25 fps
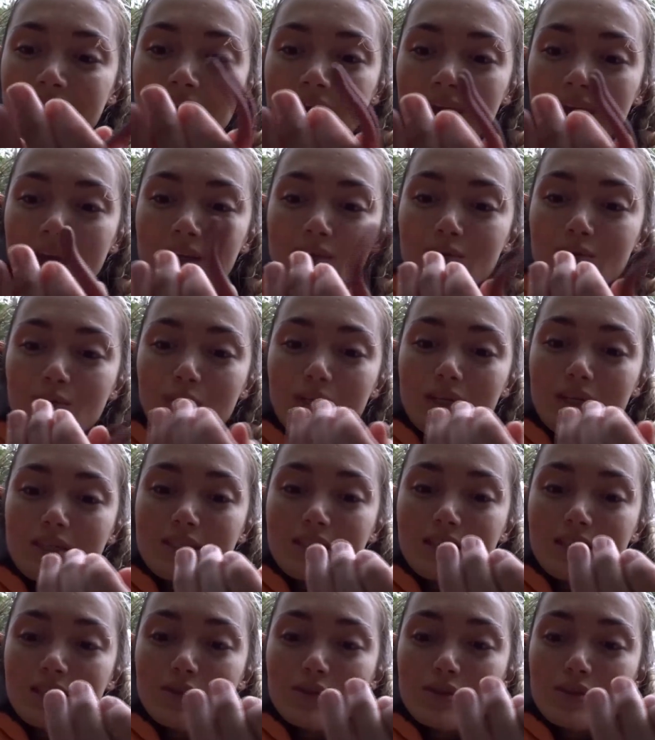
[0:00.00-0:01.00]
And what is
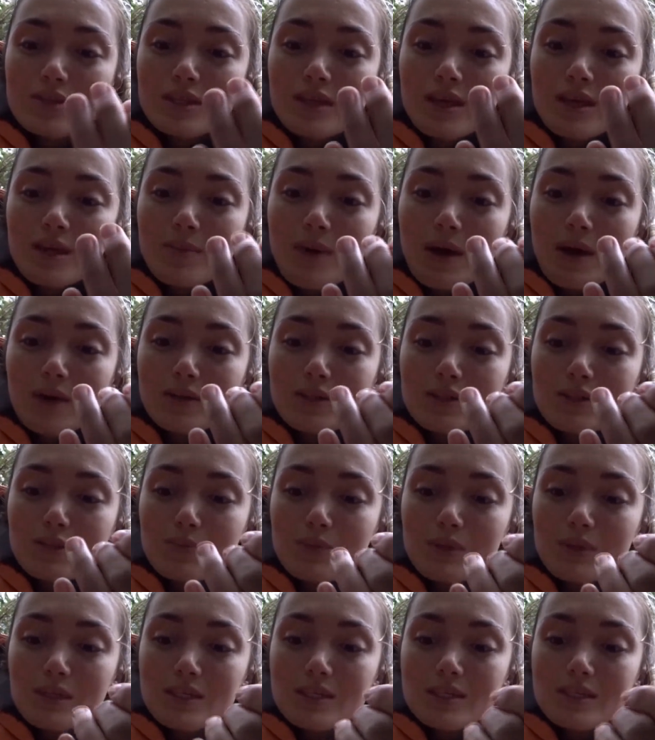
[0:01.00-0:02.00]
interesting about this
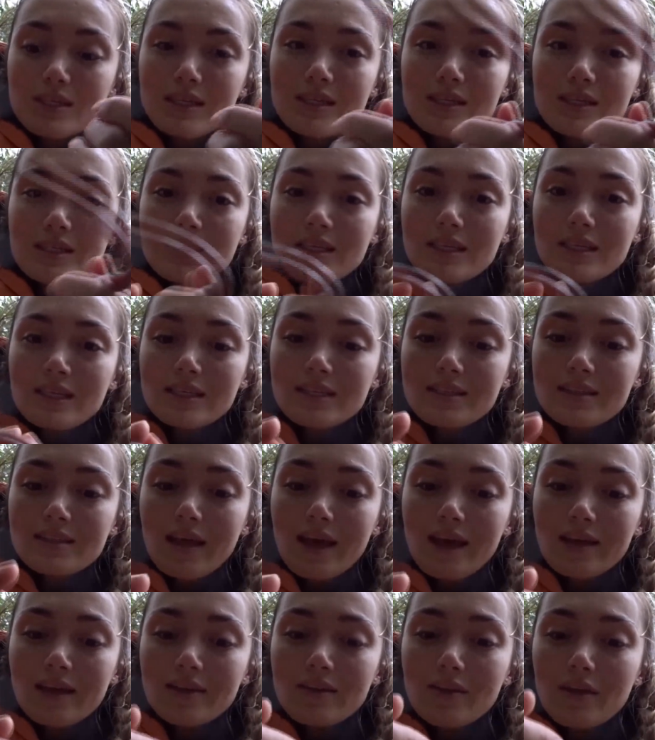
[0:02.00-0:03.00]
species is
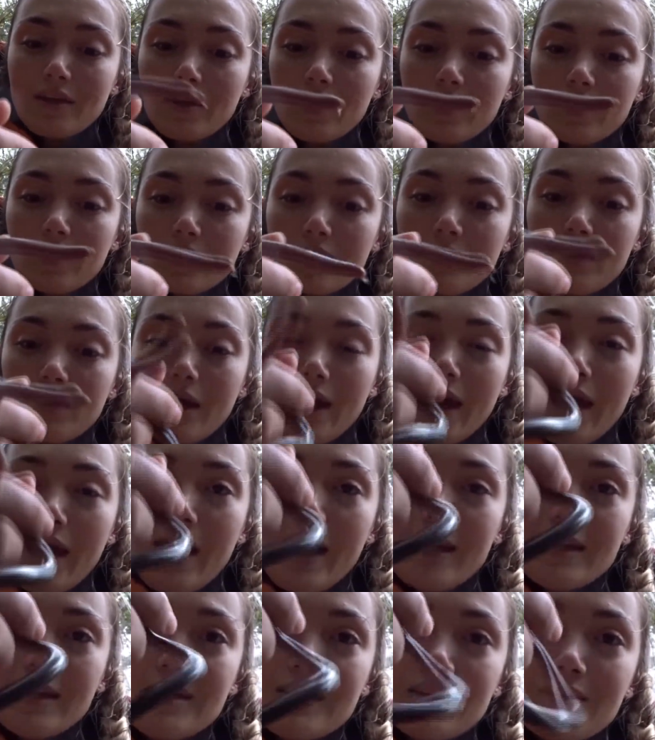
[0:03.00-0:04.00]
that the
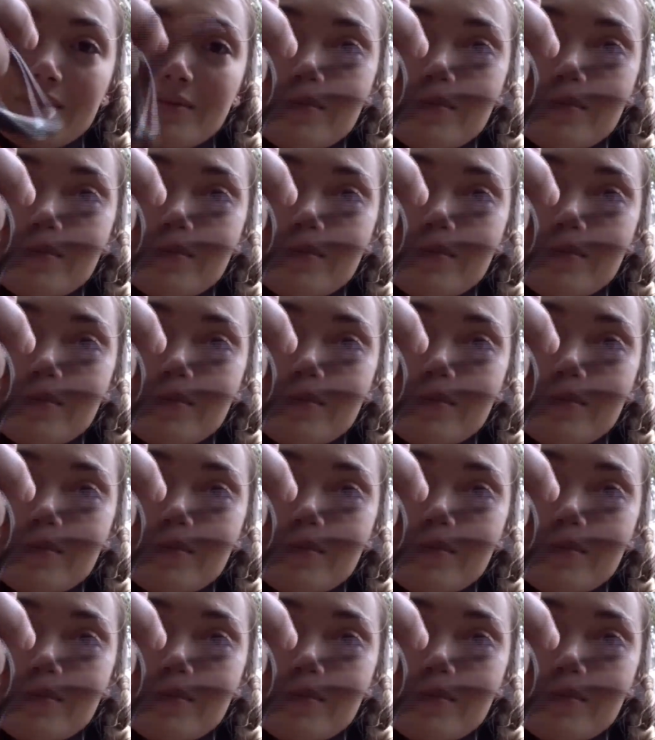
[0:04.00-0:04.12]
head